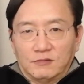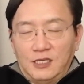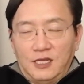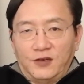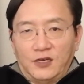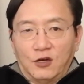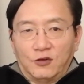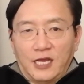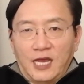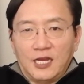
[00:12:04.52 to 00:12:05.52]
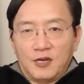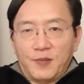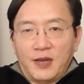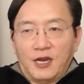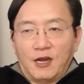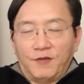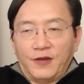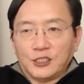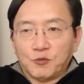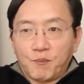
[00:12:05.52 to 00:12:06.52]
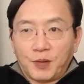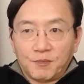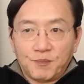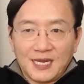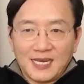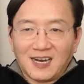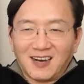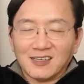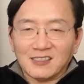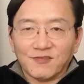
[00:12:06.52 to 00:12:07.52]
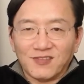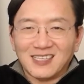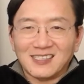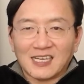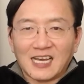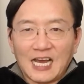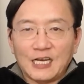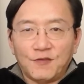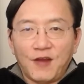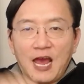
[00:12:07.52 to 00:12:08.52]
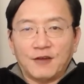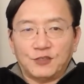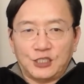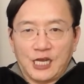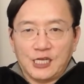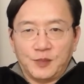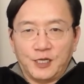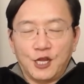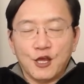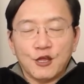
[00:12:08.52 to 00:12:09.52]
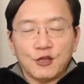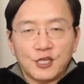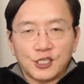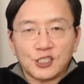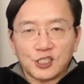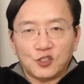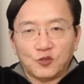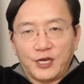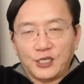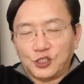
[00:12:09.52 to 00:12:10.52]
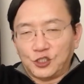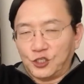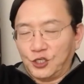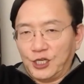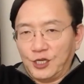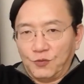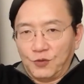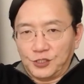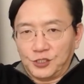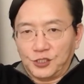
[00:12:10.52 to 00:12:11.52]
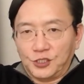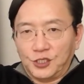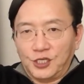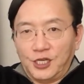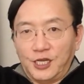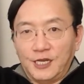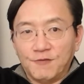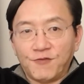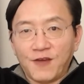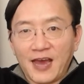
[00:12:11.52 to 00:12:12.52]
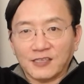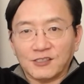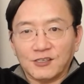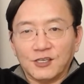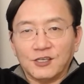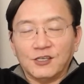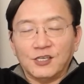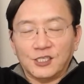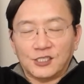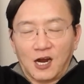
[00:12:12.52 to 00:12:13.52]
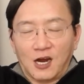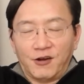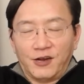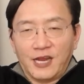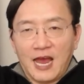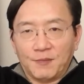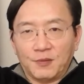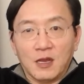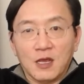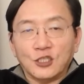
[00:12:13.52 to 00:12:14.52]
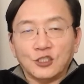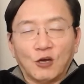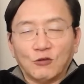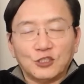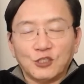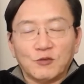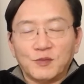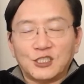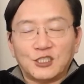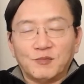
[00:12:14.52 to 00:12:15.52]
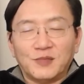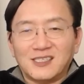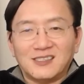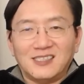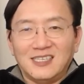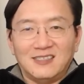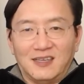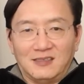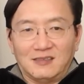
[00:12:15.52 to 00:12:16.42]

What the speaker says: even to go to Medicare Advantage. But because of this kind of advertisement, this situation is going to get worse. In fact, it's already happened. Don't do what Mr. and Mrs. D did.